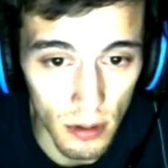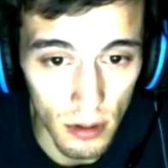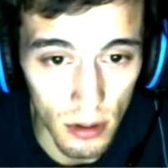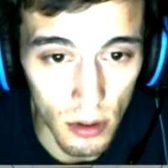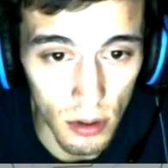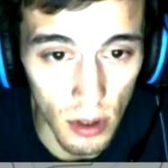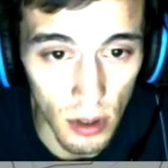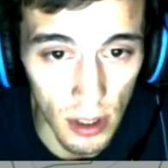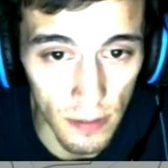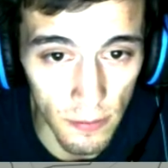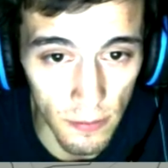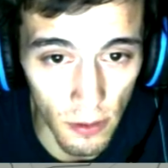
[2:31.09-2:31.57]

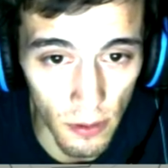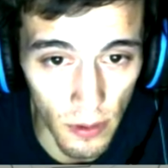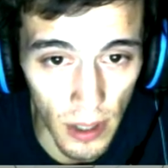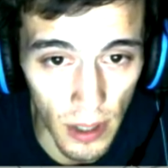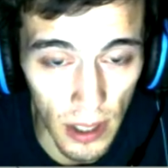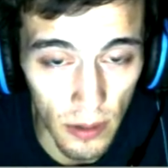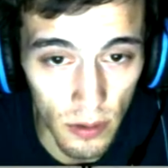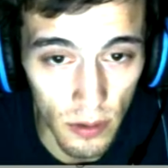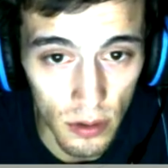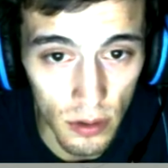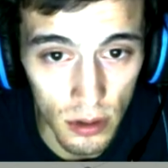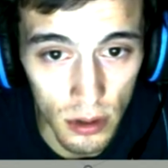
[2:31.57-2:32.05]
24
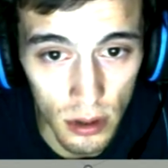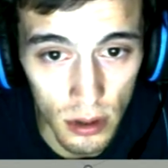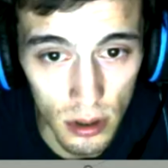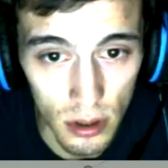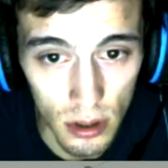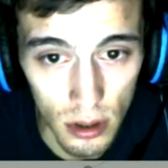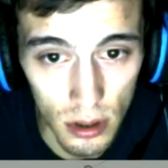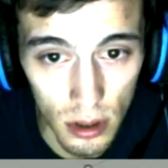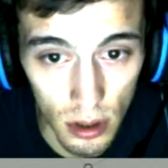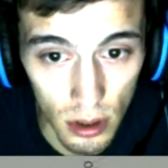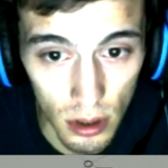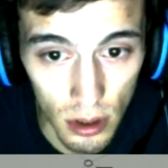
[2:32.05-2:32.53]

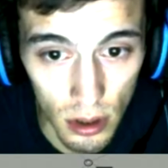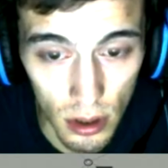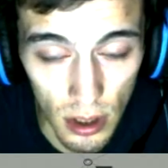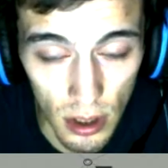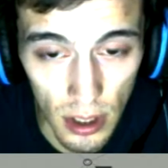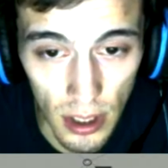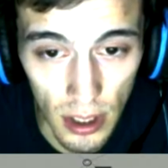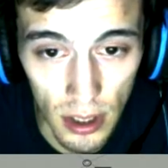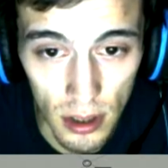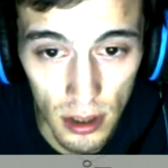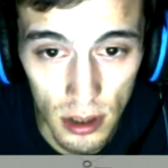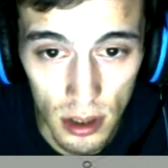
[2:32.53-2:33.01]
hours at
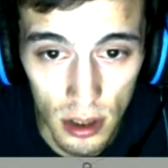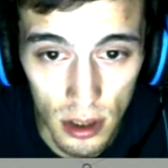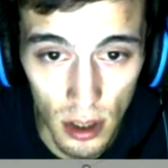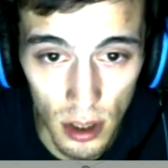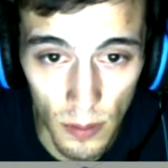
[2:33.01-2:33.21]
least,